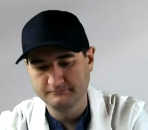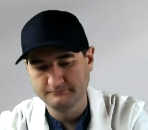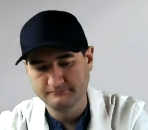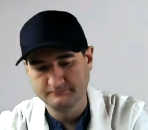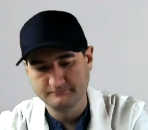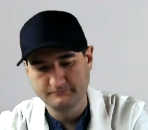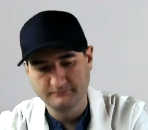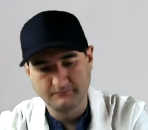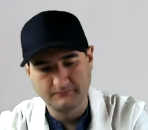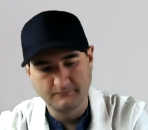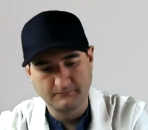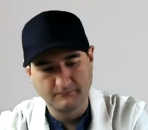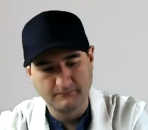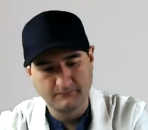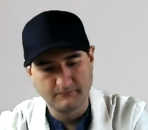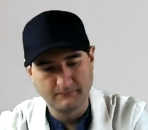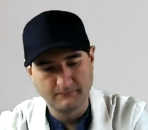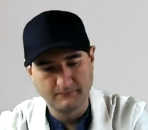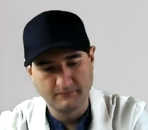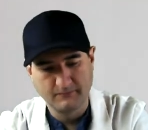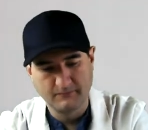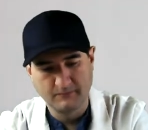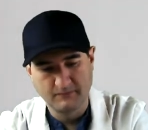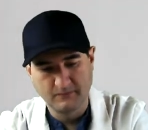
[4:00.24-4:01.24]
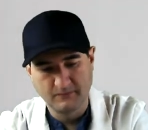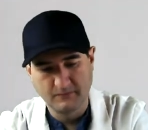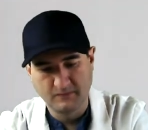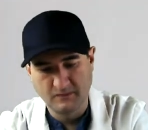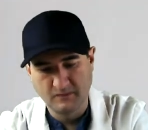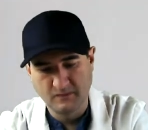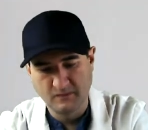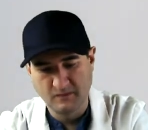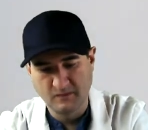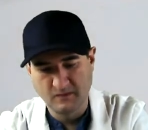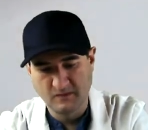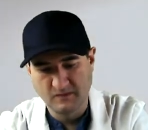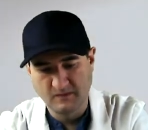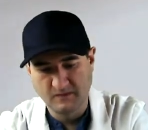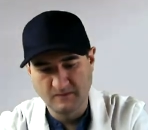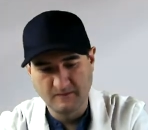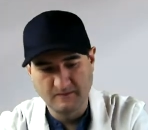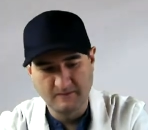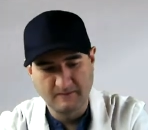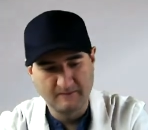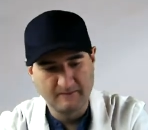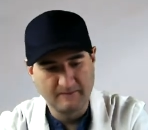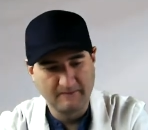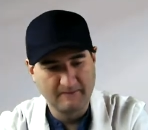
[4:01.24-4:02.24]

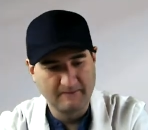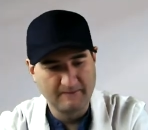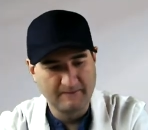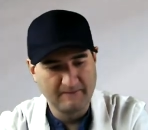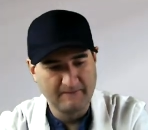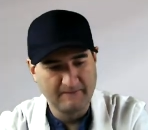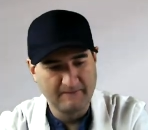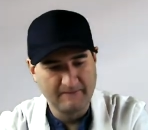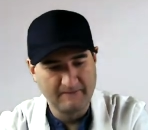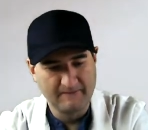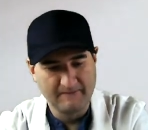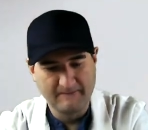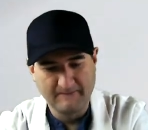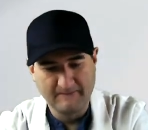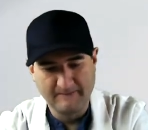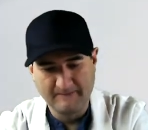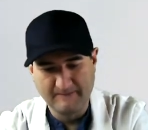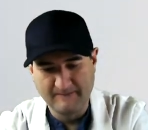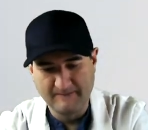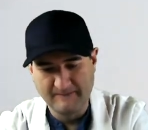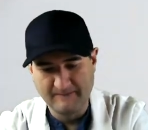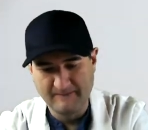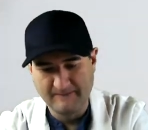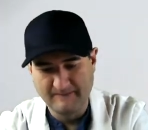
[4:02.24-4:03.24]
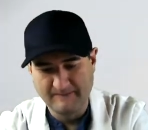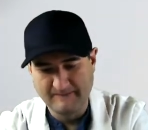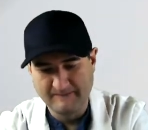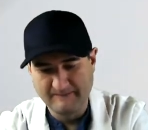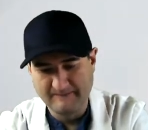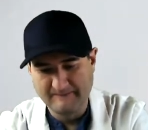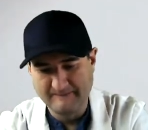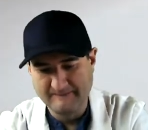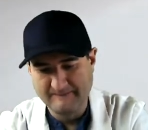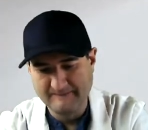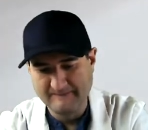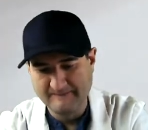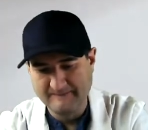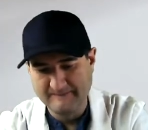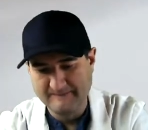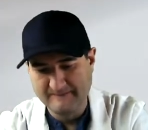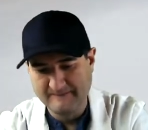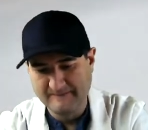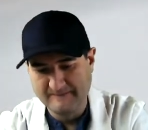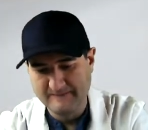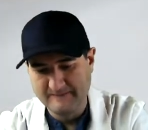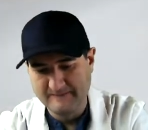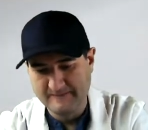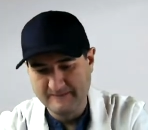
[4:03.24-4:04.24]

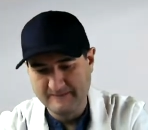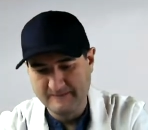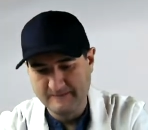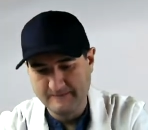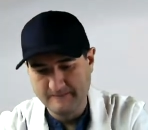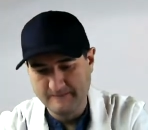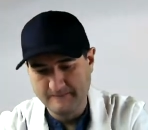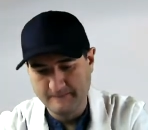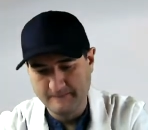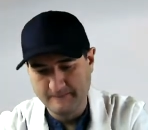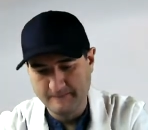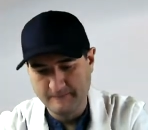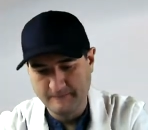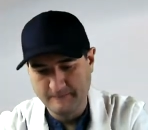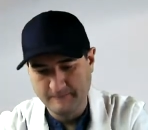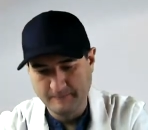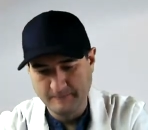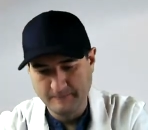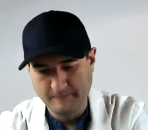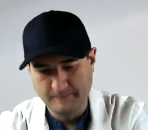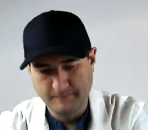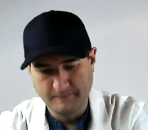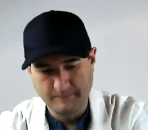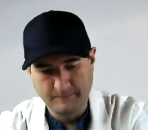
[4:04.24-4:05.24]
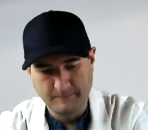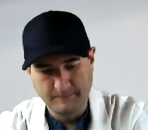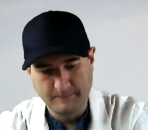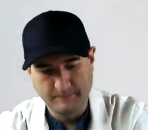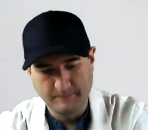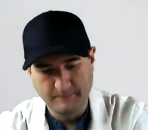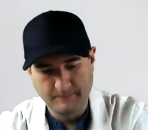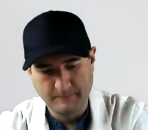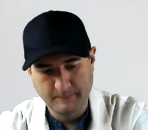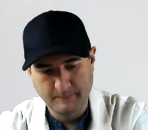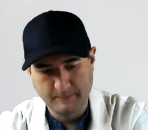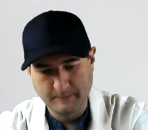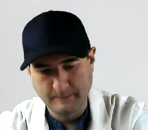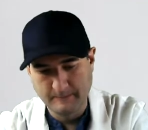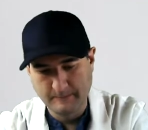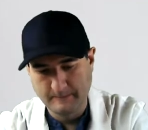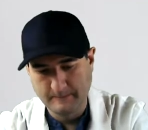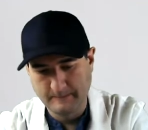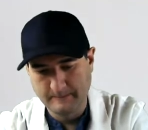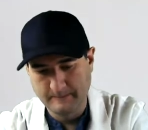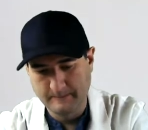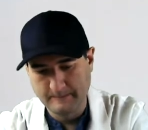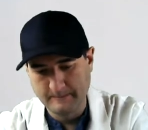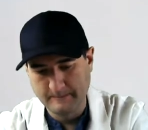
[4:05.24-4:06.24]

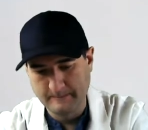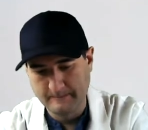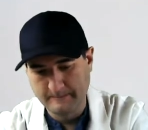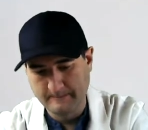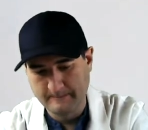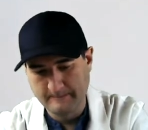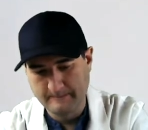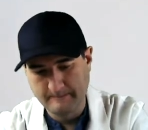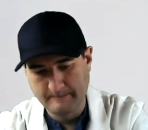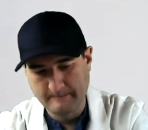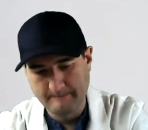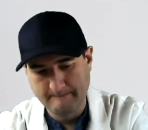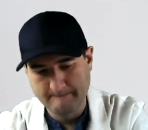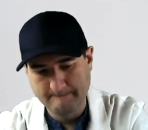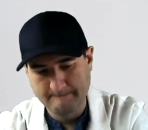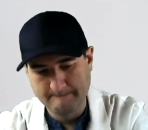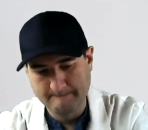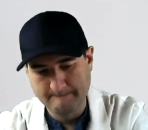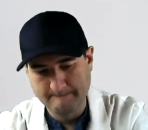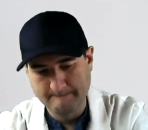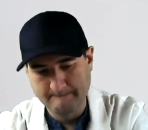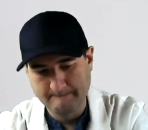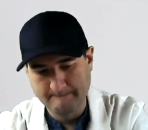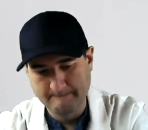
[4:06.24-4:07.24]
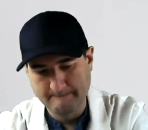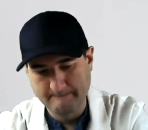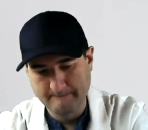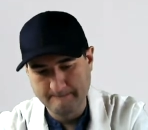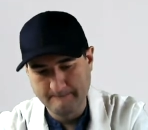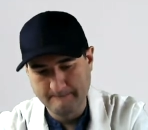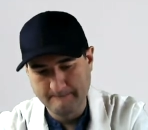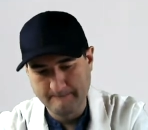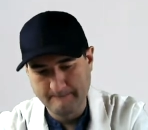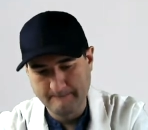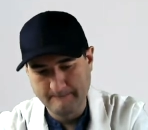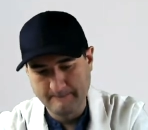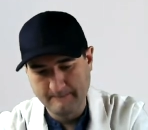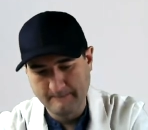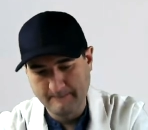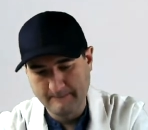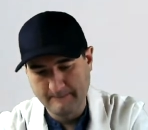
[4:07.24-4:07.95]
Nobody speaks.